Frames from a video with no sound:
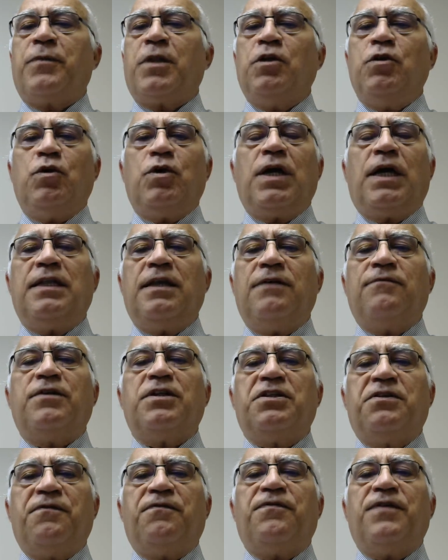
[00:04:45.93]
You can never
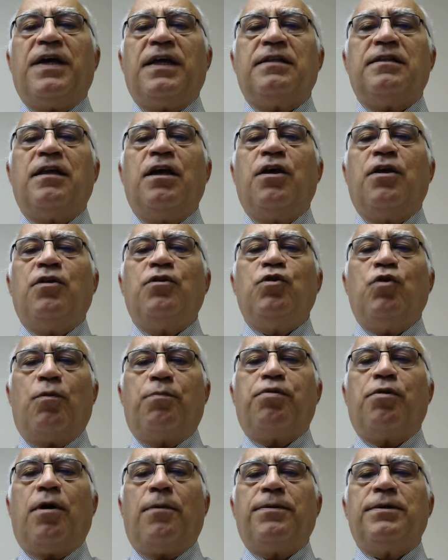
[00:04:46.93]
defend your
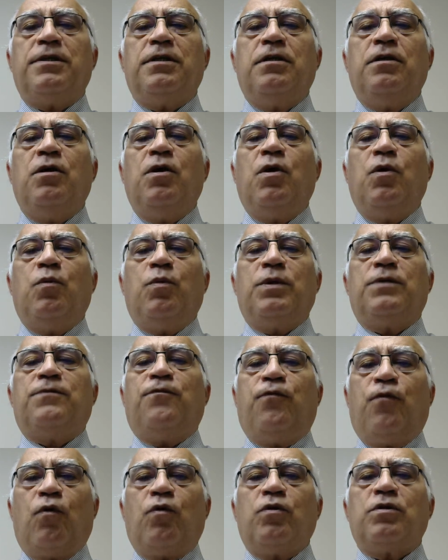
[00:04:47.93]
property with
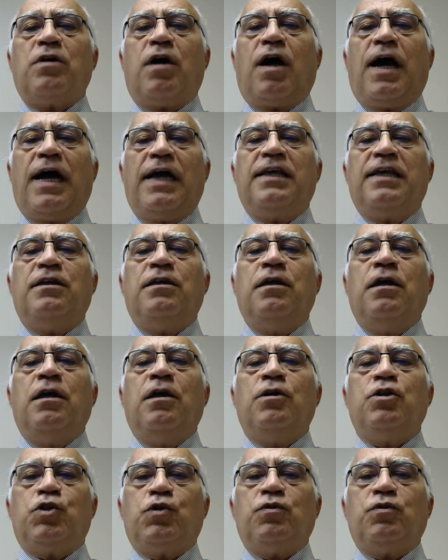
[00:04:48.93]
force, i.e.
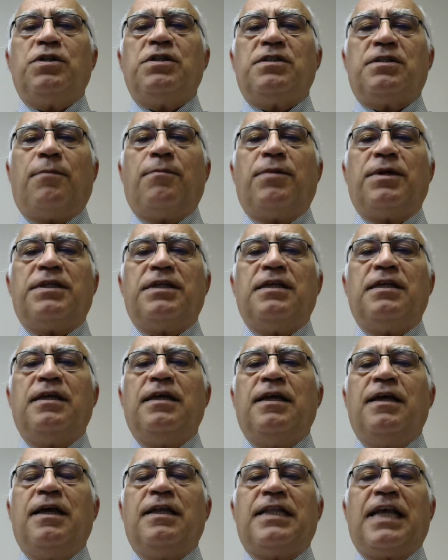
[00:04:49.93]
shooting somebody.
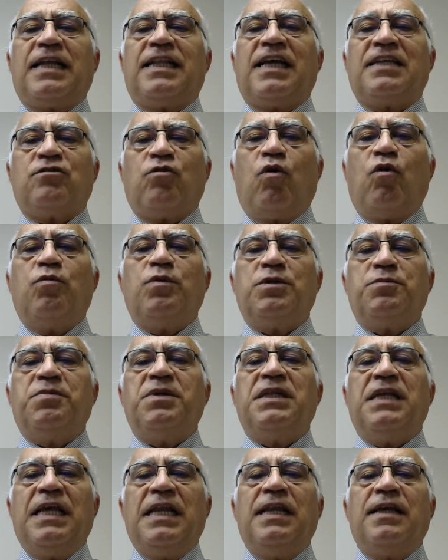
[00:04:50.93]
That has always
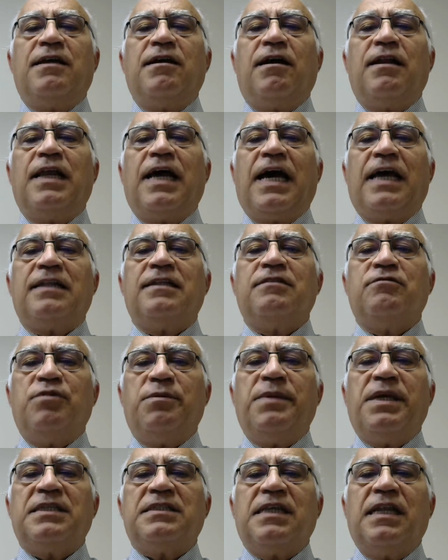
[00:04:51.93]
been illegal and
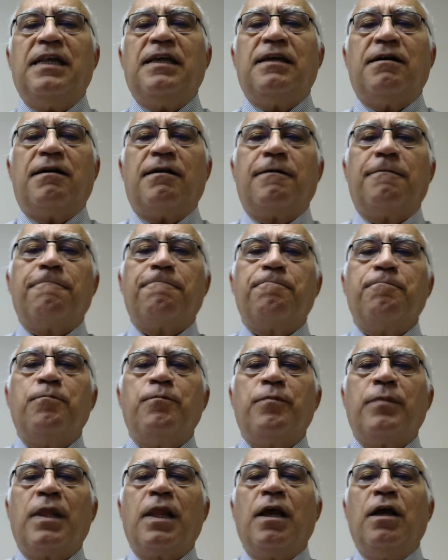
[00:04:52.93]
remains illegal.
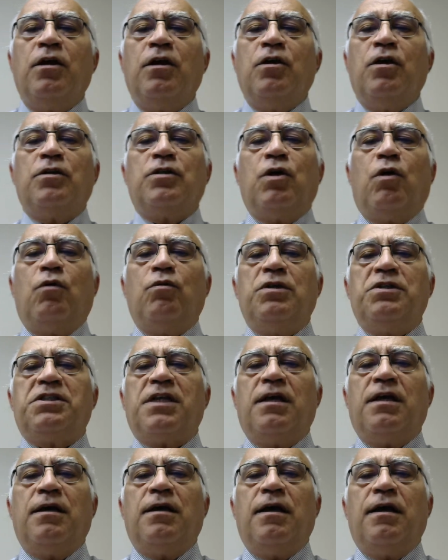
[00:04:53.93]
The only
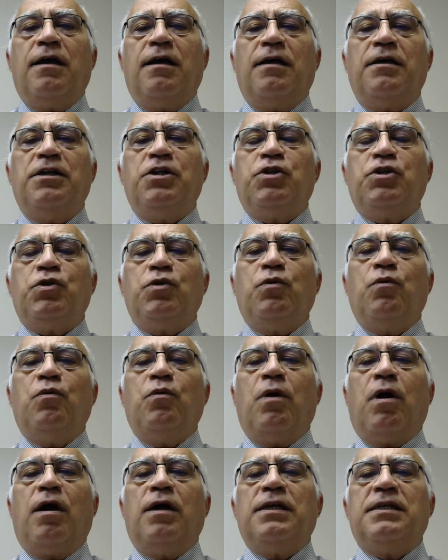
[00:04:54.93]

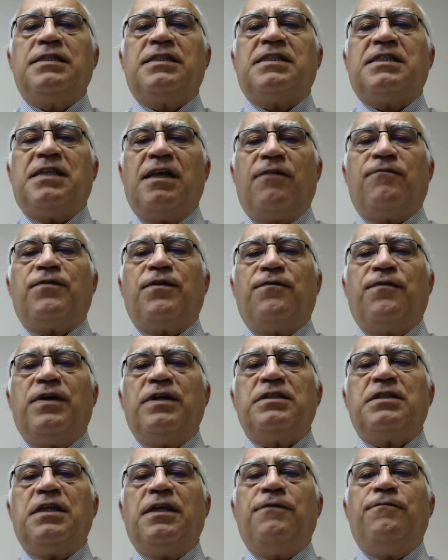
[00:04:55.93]
issue is
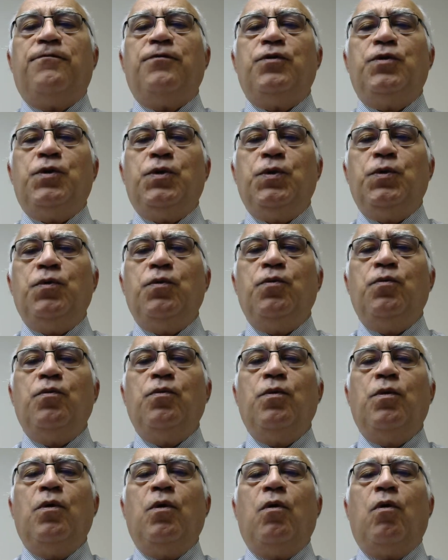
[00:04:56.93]
self-defense if you
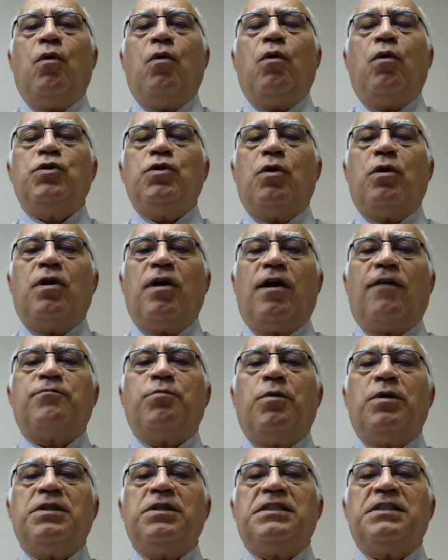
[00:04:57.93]
or your loved
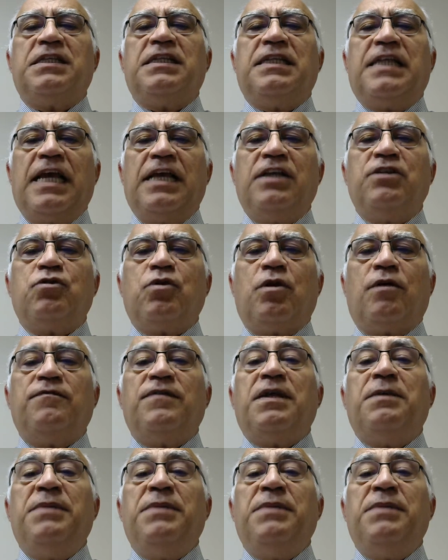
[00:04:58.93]
one is in danger of